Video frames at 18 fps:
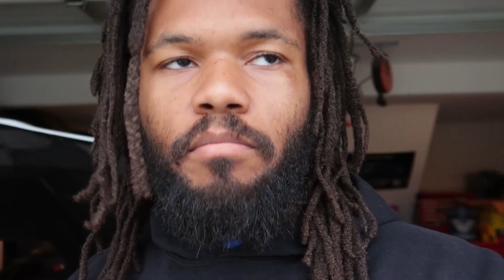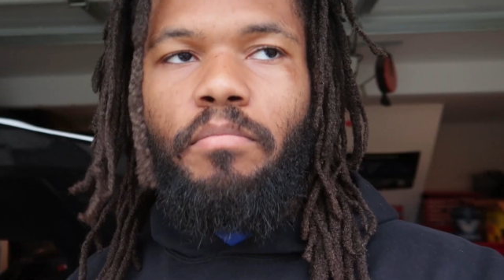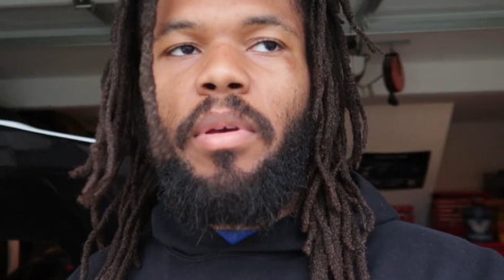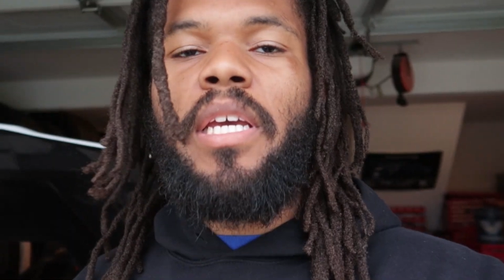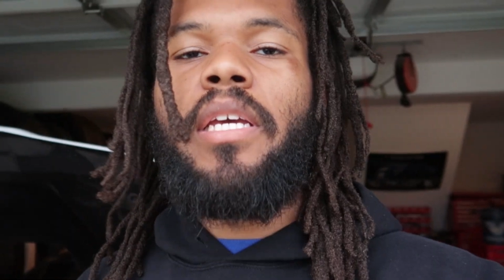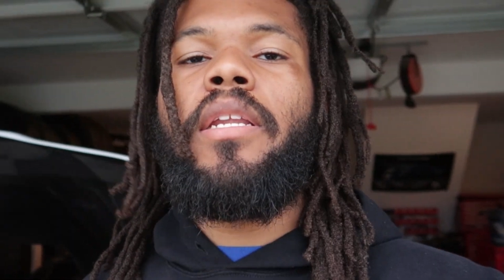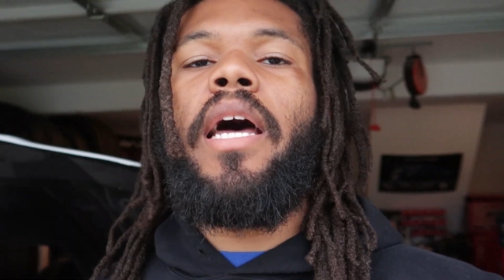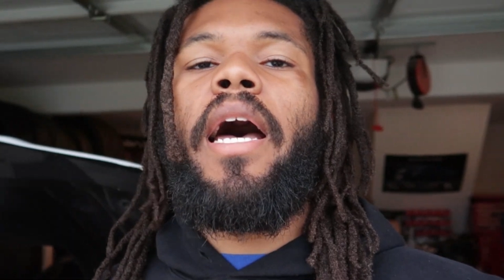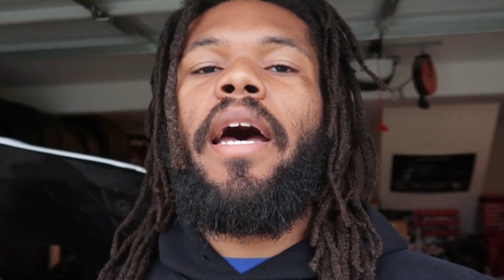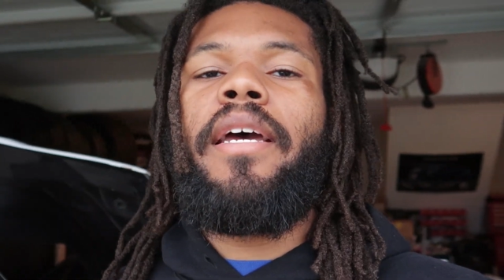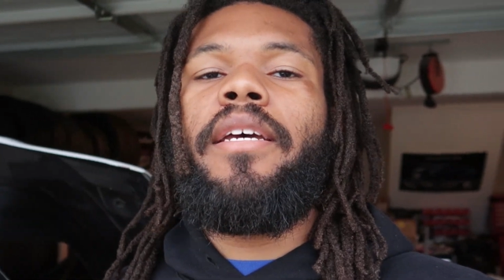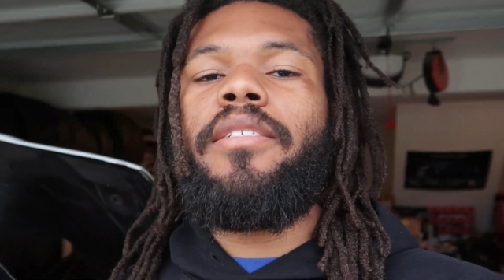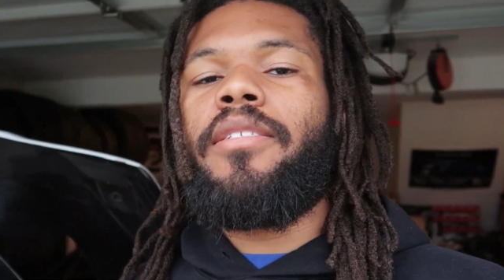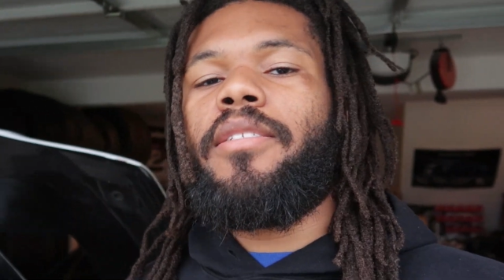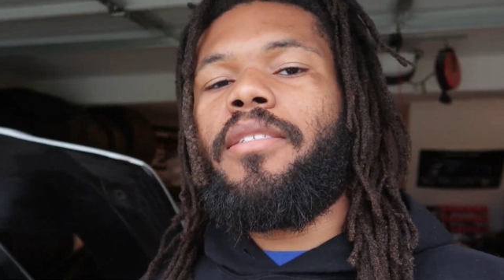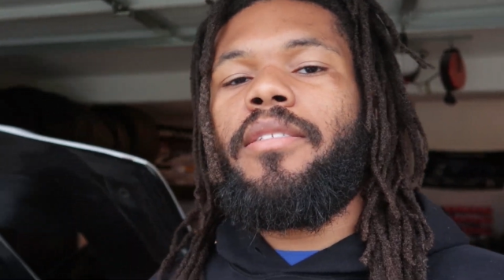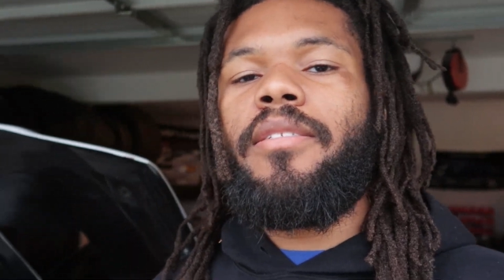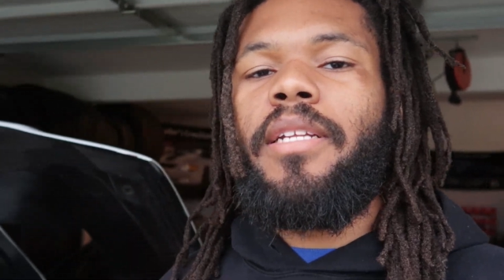Be
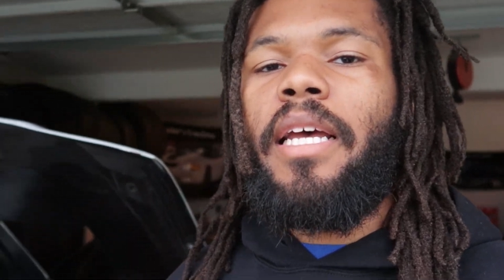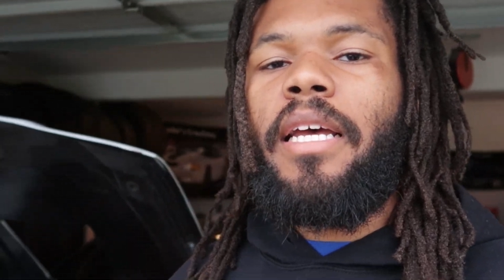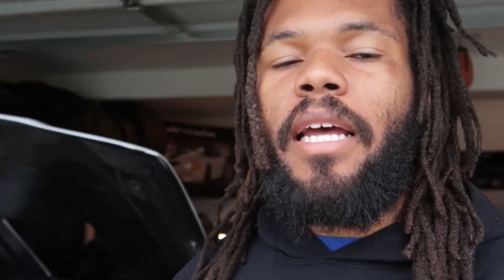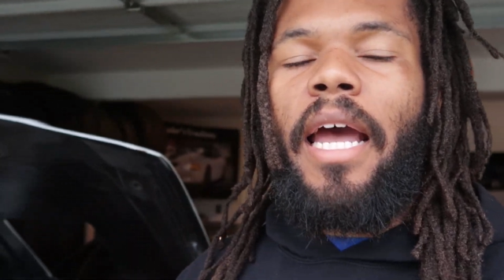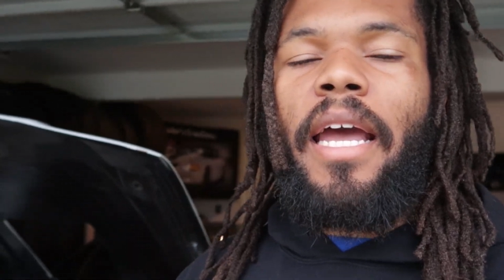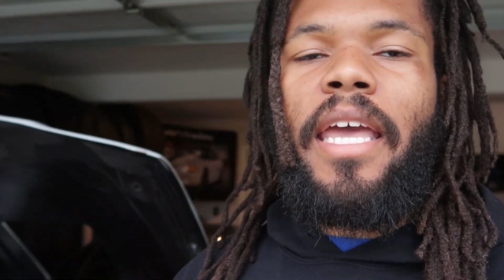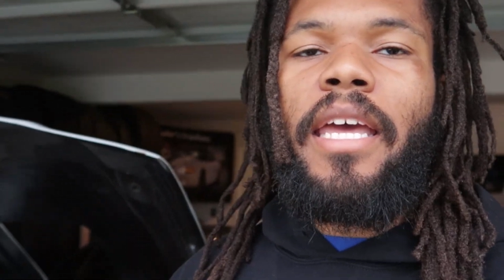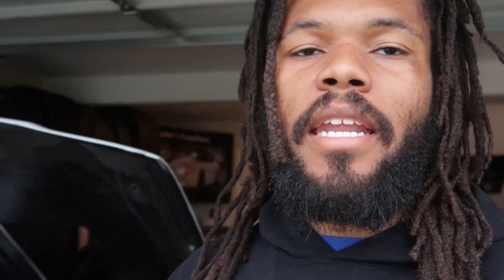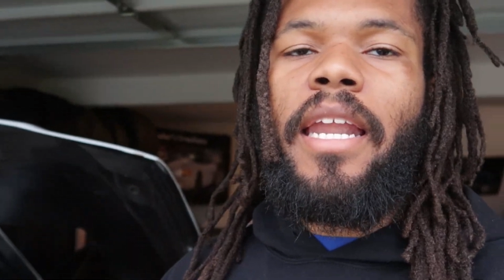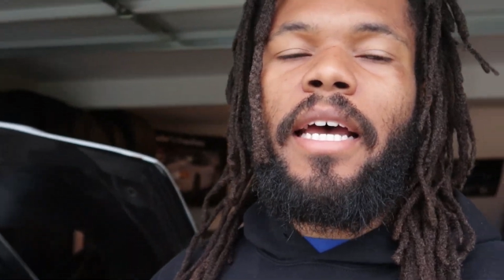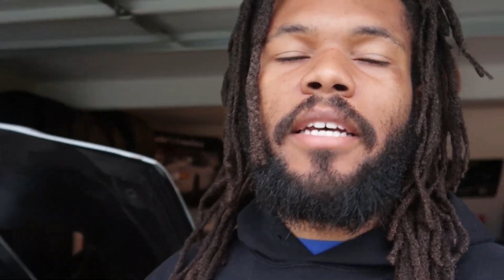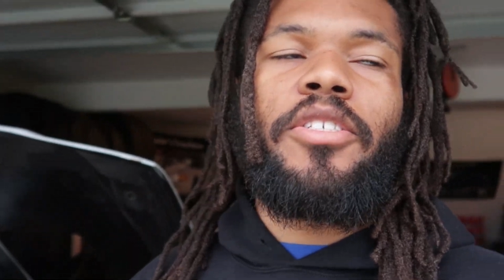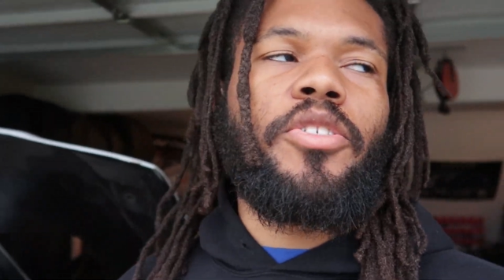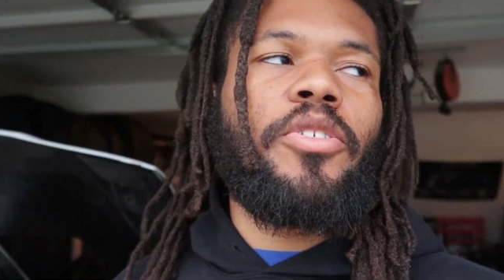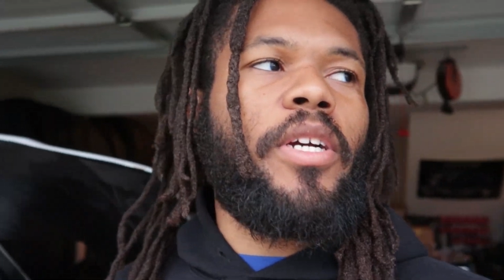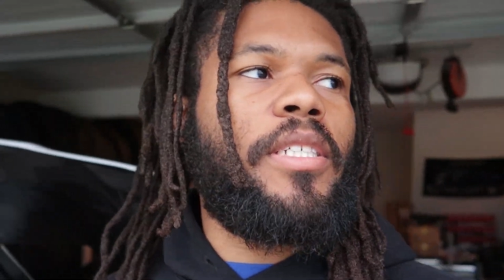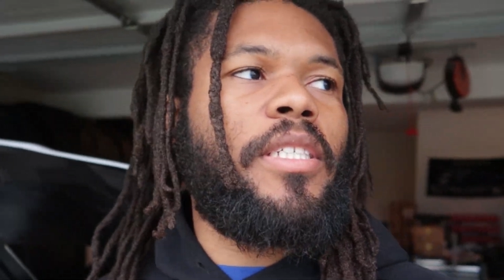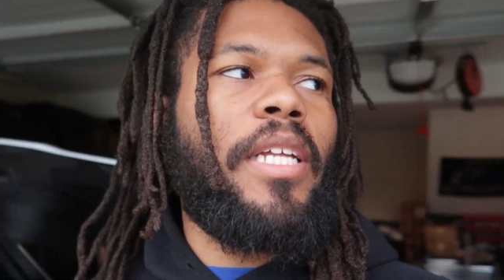nice. That I cannot
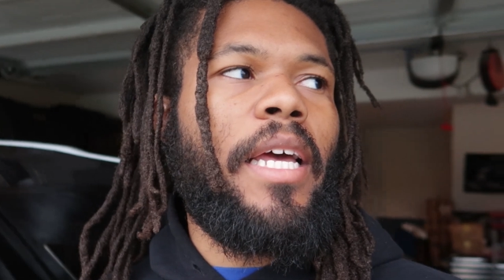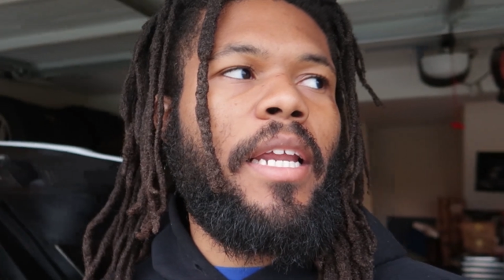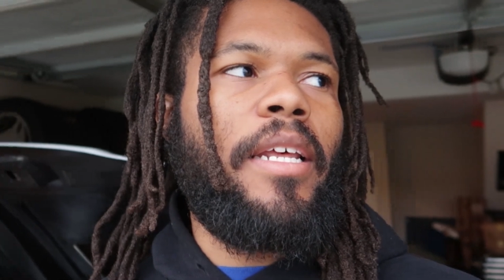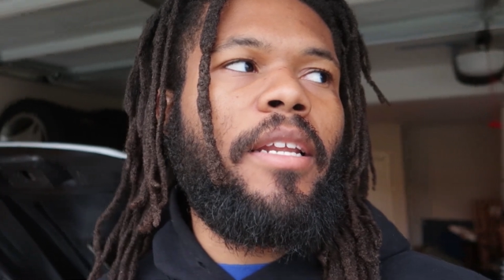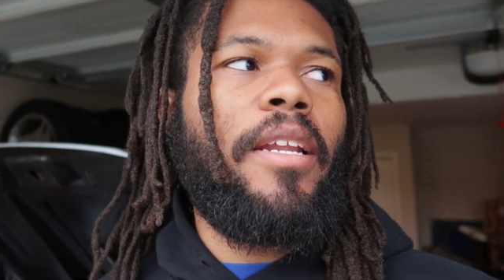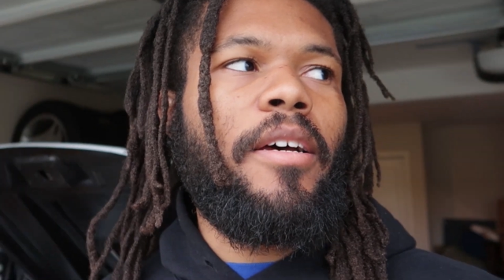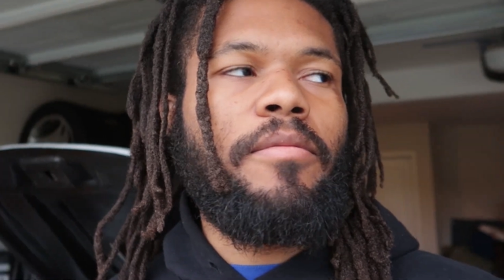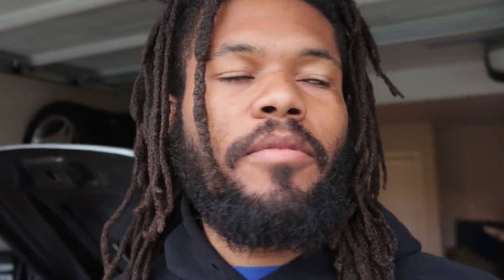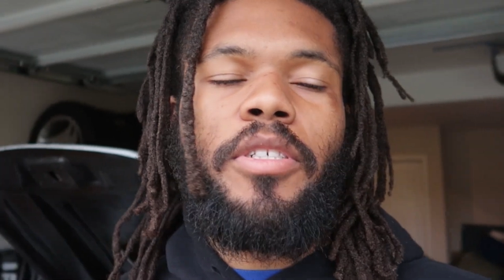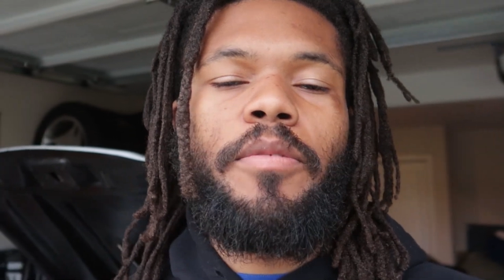stress that enough.